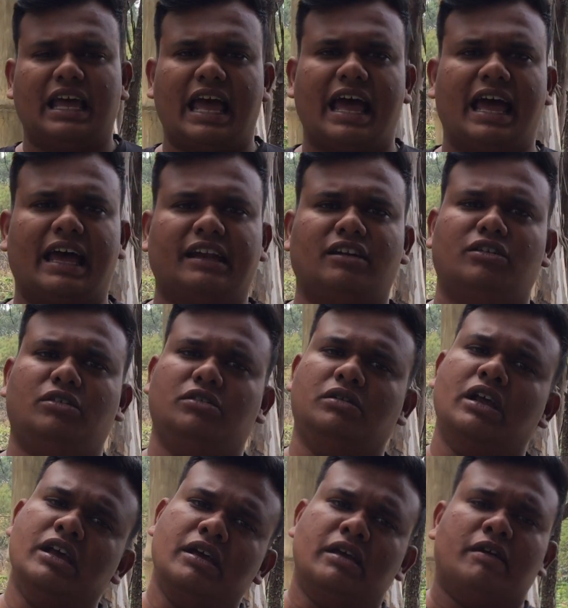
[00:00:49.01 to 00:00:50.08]
and
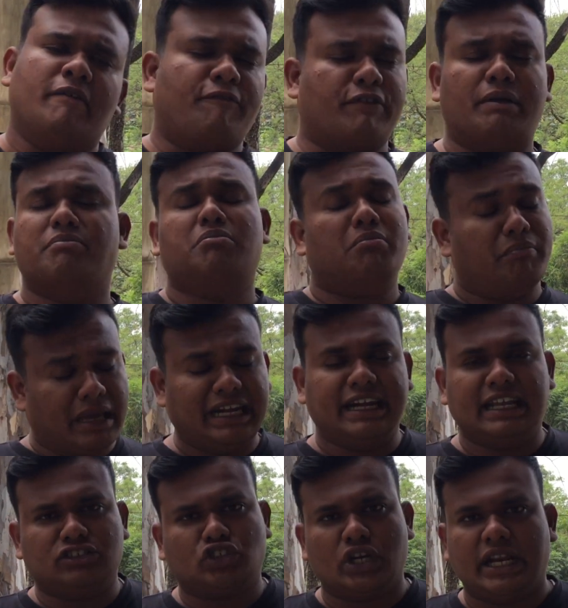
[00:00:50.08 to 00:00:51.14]
from many
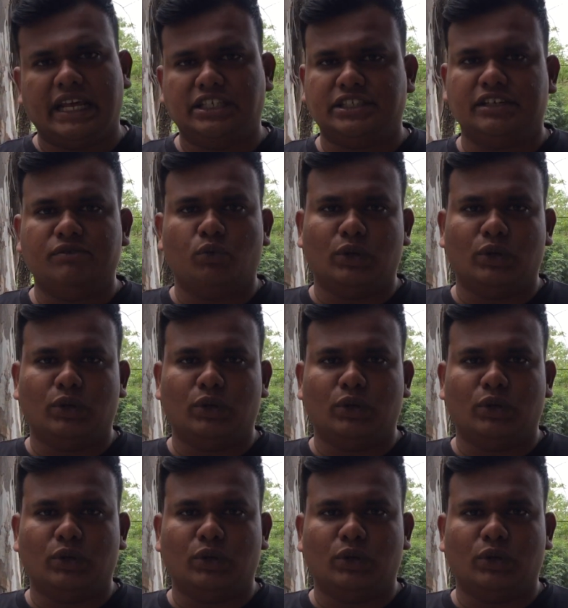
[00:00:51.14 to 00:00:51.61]
destinations